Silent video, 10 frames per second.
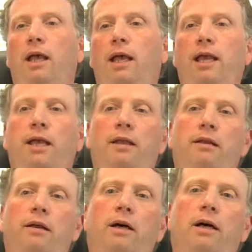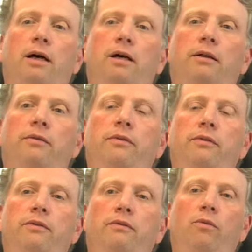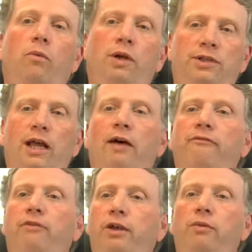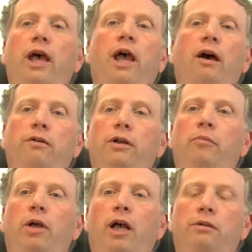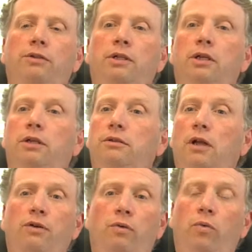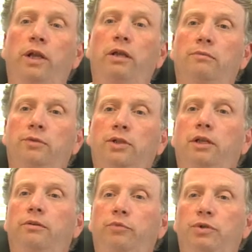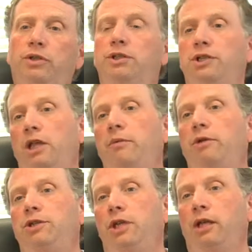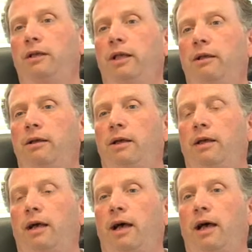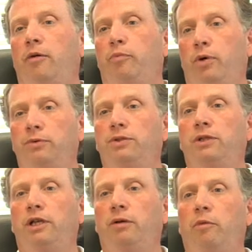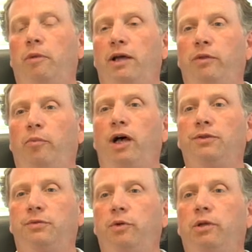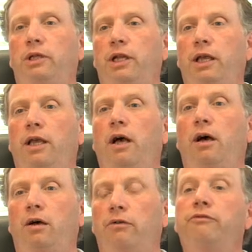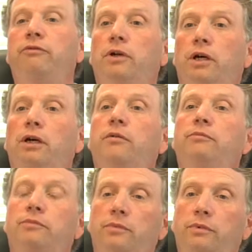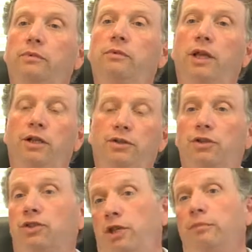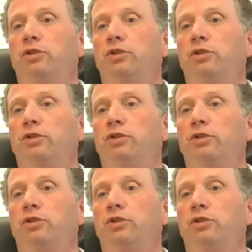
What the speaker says: And once I found out about Dr. Williams and Precision Imaging, I approached them about the possibility of getting a stem